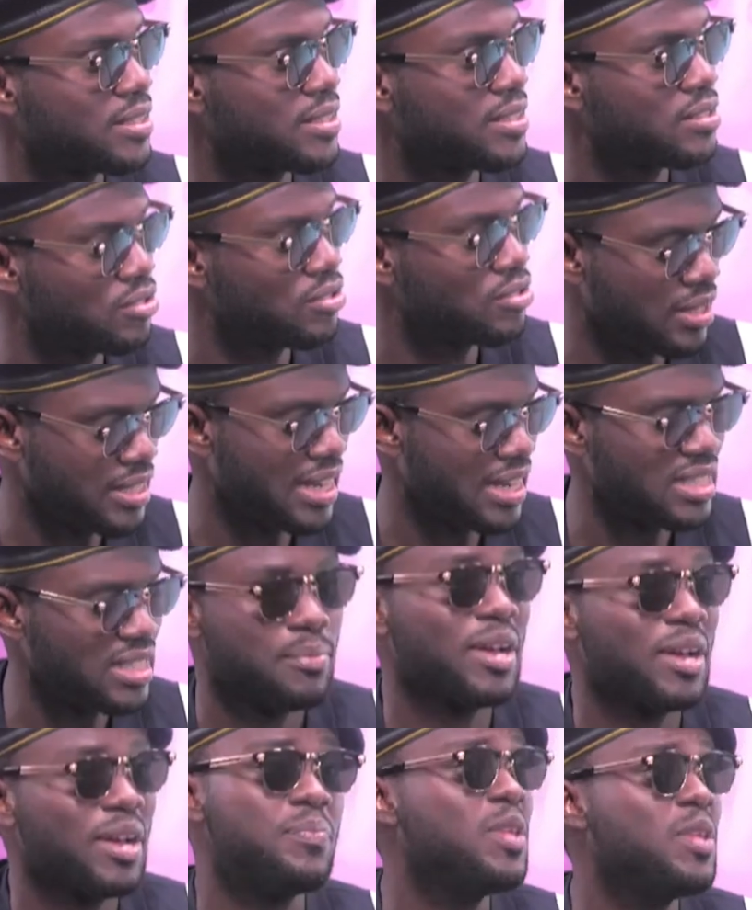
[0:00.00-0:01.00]
Sort of, yeah, mm-hmm.
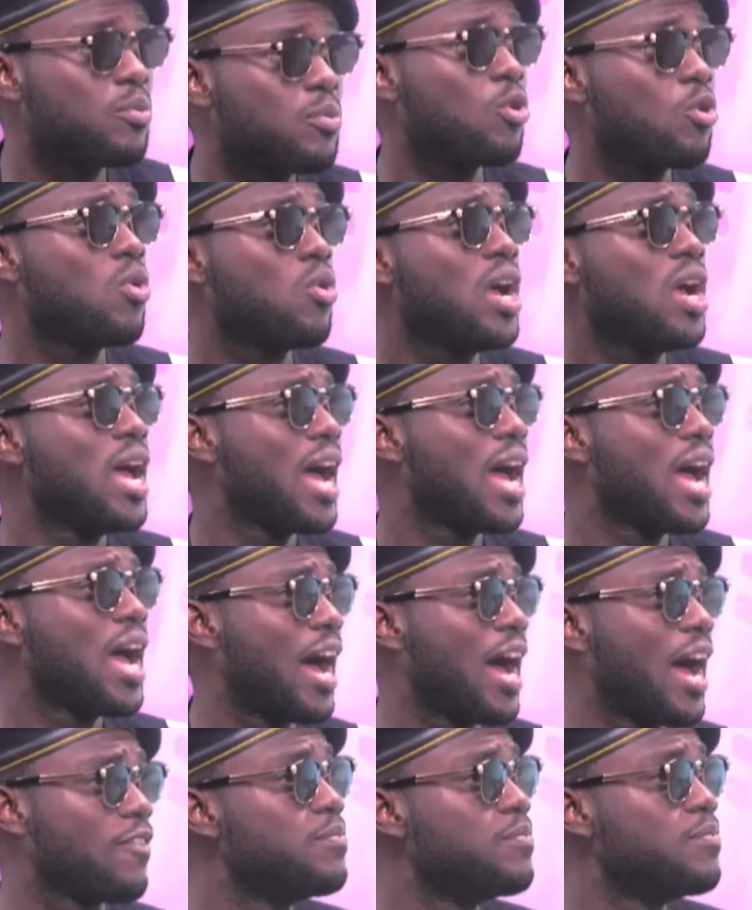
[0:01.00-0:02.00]
But people
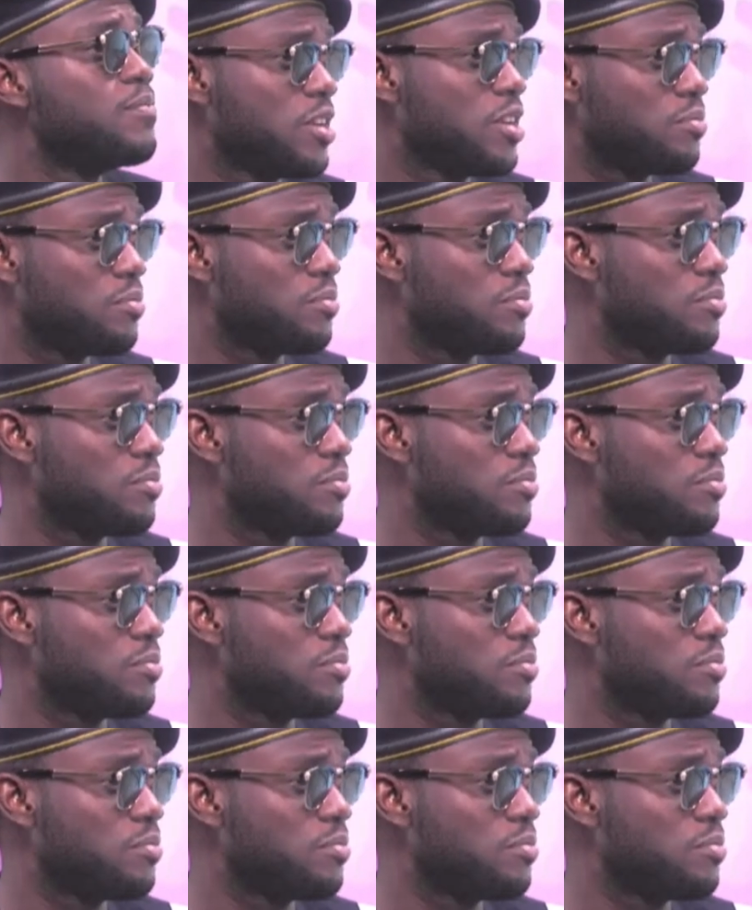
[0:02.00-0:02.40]
have made up